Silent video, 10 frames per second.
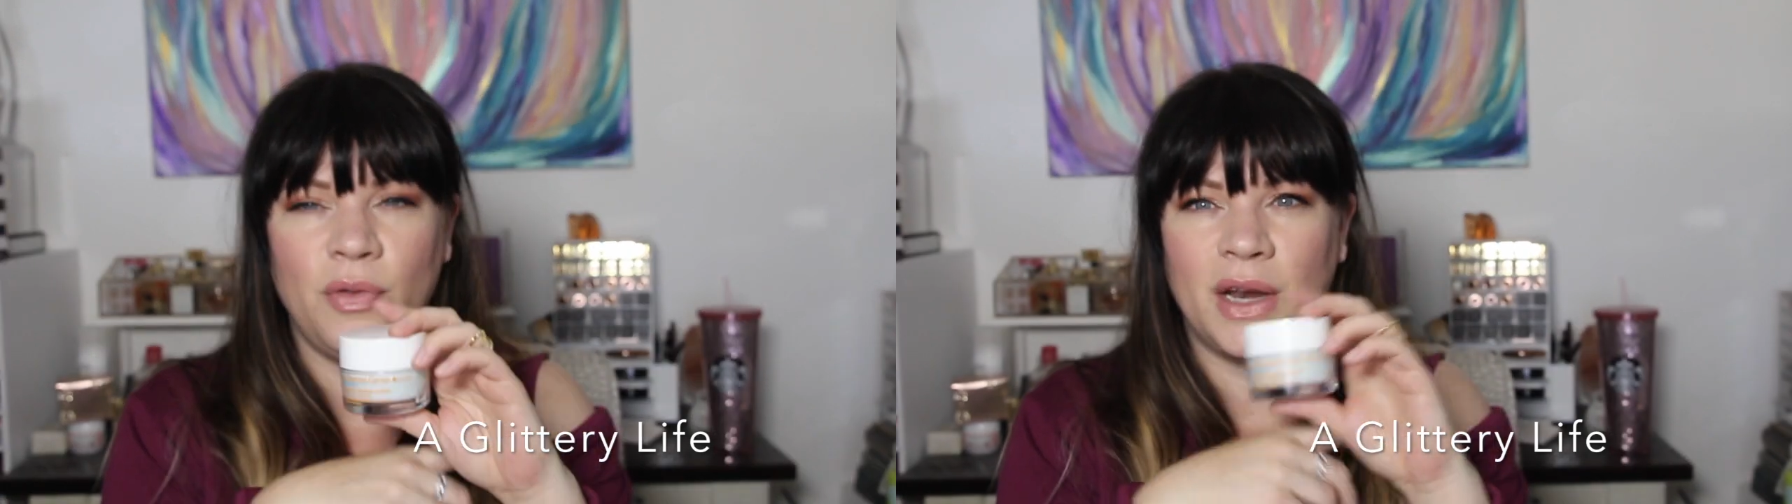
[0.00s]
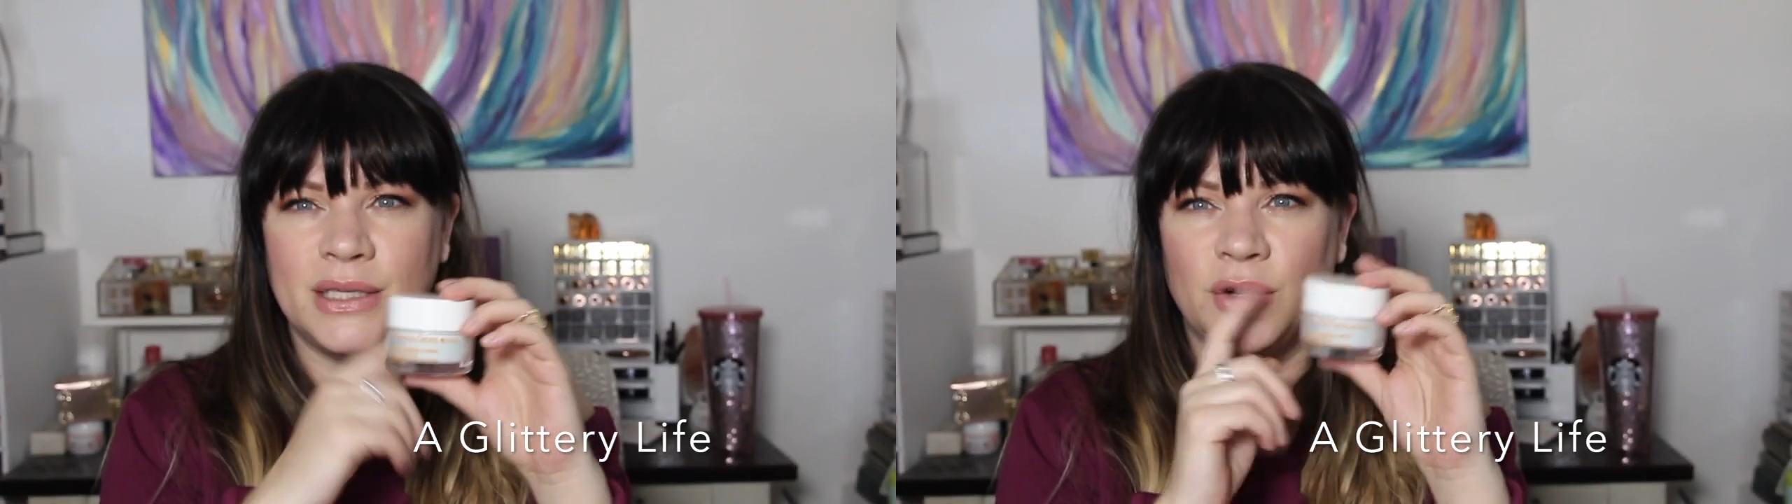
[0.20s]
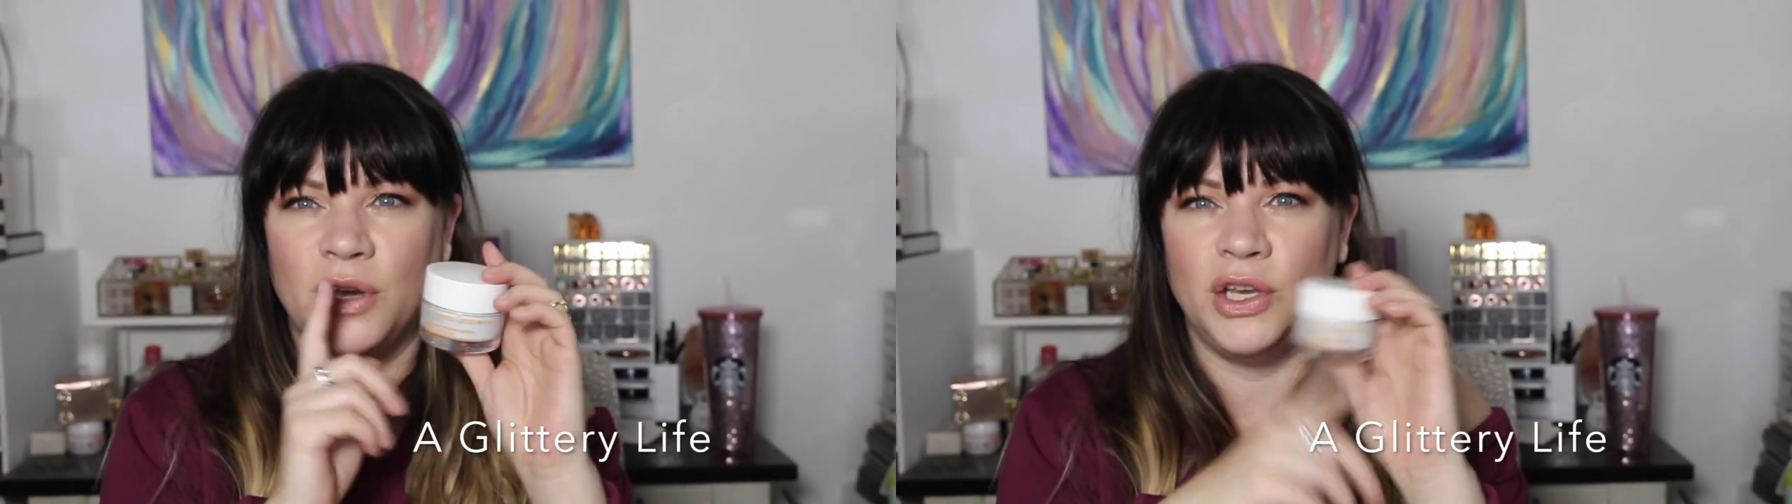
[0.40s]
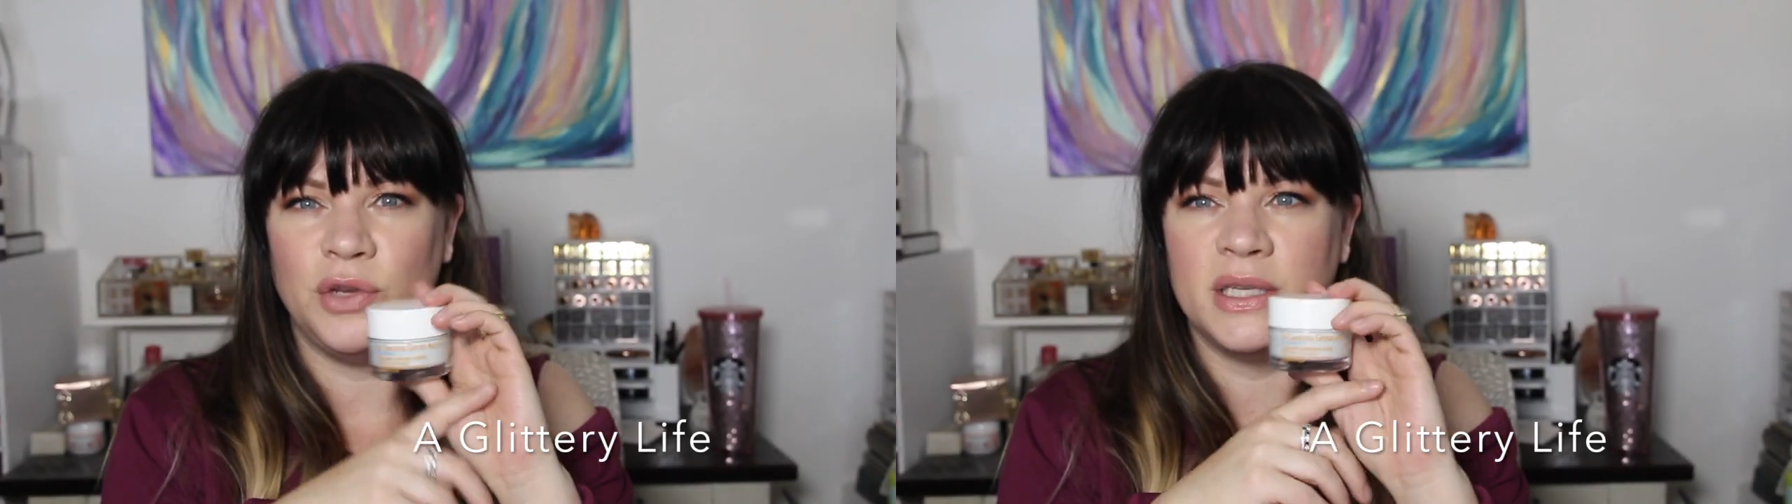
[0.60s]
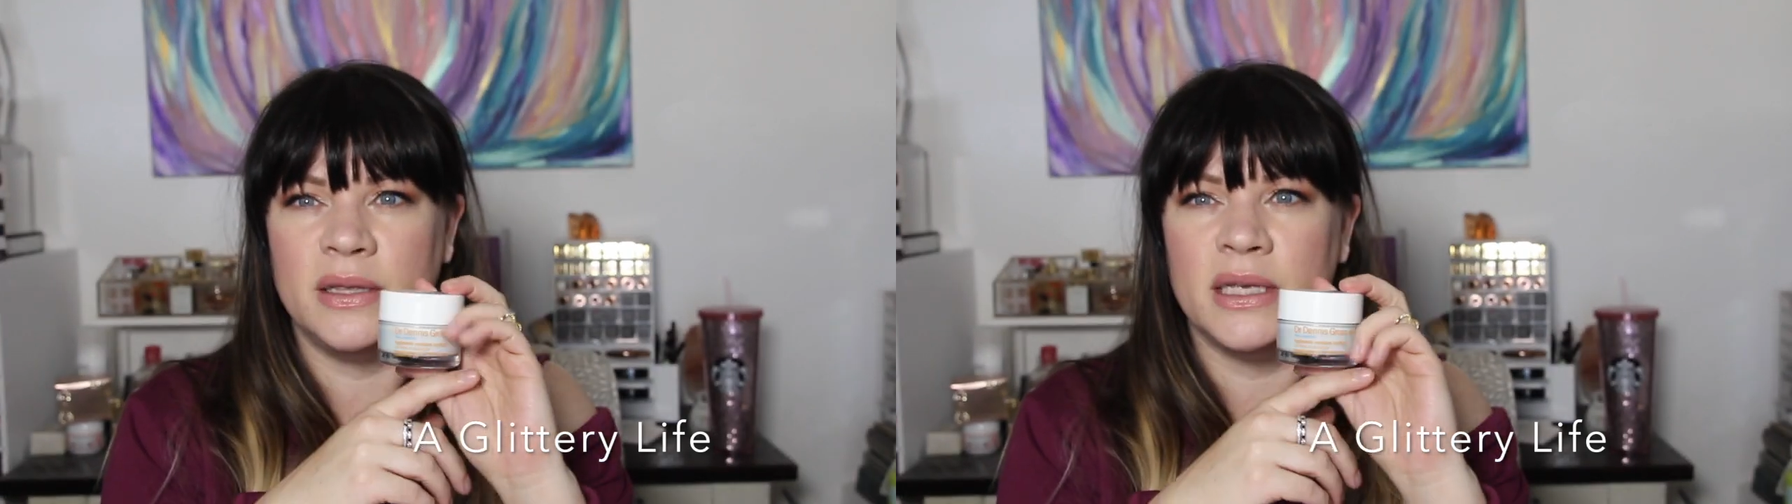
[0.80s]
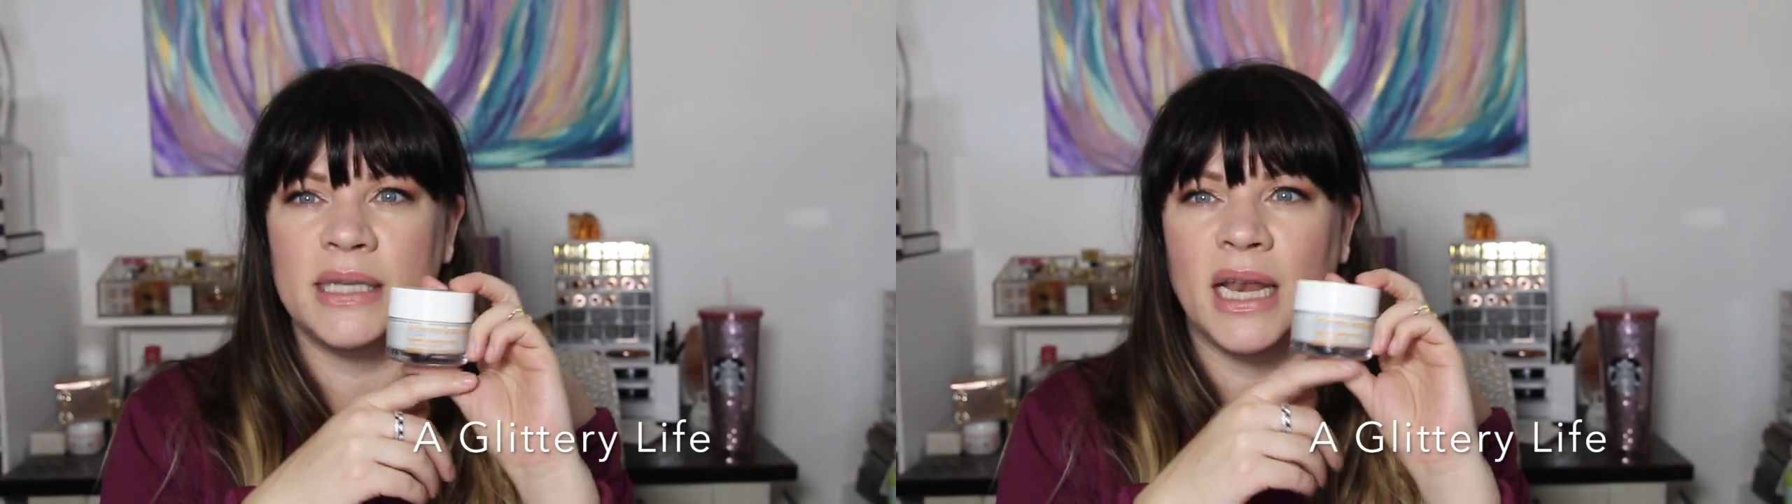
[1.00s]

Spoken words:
and then I started using this,